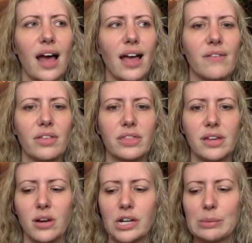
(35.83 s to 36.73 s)
I have a
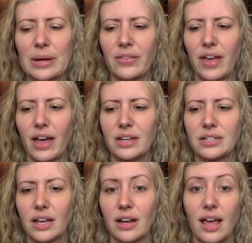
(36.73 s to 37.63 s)
theory about that.
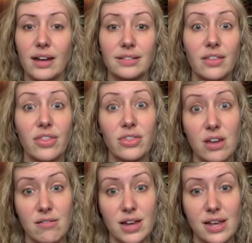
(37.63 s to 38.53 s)
And again, it's a
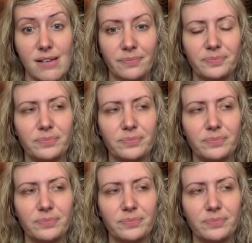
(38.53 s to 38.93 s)
theory.